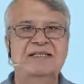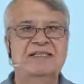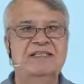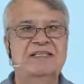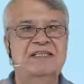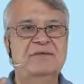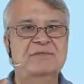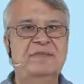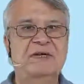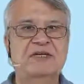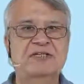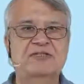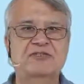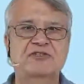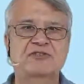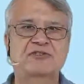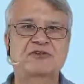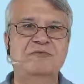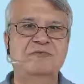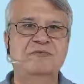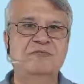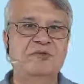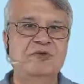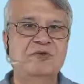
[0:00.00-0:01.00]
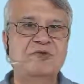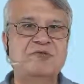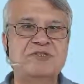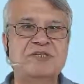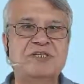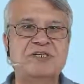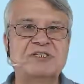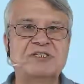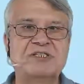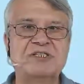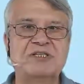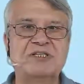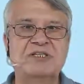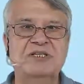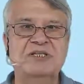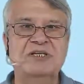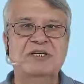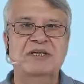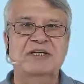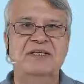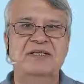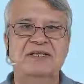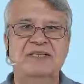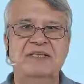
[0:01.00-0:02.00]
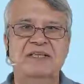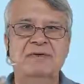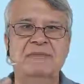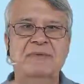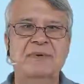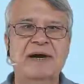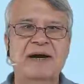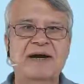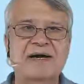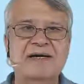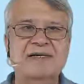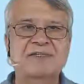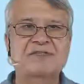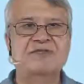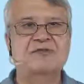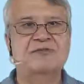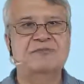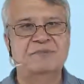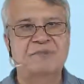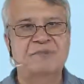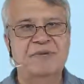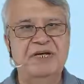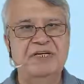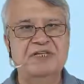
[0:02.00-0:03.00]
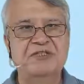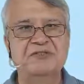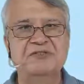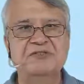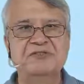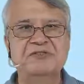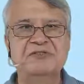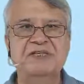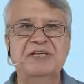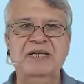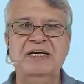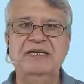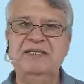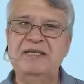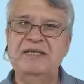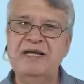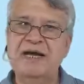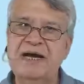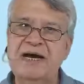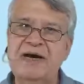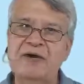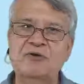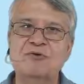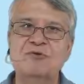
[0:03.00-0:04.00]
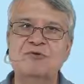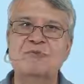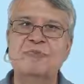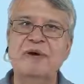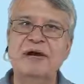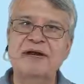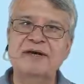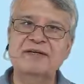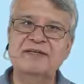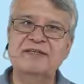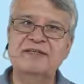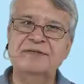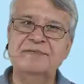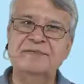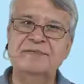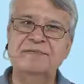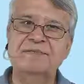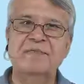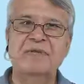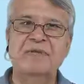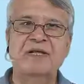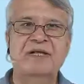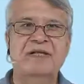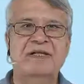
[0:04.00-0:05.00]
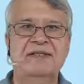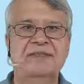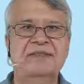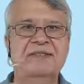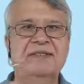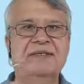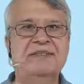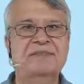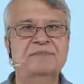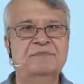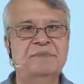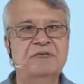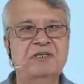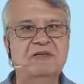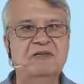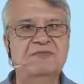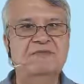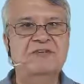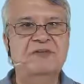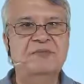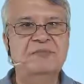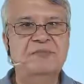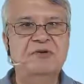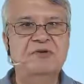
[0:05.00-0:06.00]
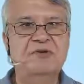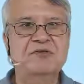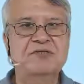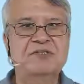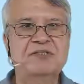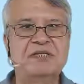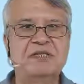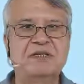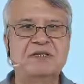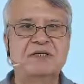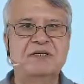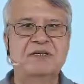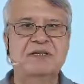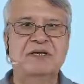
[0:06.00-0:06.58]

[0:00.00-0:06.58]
the metronome usage, the bars or measures and how to mark them, the speed of the music,